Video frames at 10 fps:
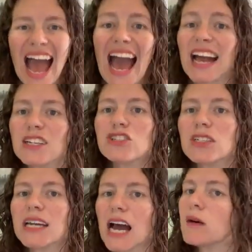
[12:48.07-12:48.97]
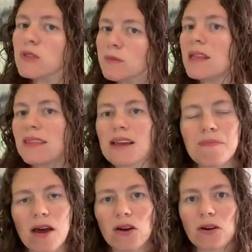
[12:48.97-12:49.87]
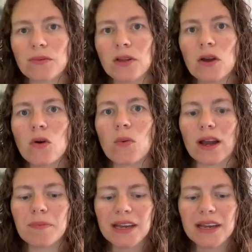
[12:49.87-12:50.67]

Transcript: actually helps me think better, right?